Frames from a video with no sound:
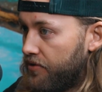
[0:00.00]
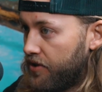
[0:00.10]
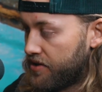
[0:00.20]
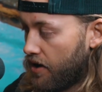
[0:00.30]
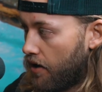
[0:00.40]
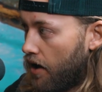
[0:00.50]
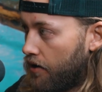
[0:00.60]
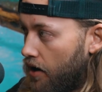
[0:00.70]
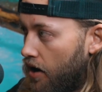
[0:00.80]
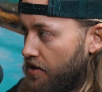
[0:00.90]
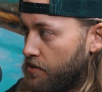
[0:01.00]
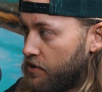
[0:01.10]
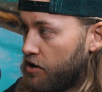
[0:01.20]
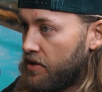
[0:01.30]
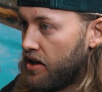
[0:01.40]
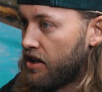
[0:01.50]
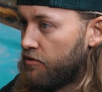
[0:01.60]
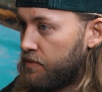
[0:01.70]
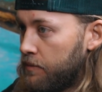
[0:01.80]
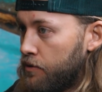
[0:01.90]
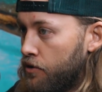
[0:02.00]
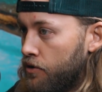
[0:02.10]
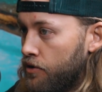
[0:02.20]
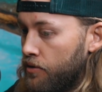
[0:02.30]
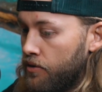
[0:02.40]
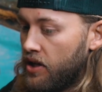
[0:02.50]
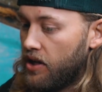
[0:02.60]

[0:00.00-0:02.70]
just an awesome community of people who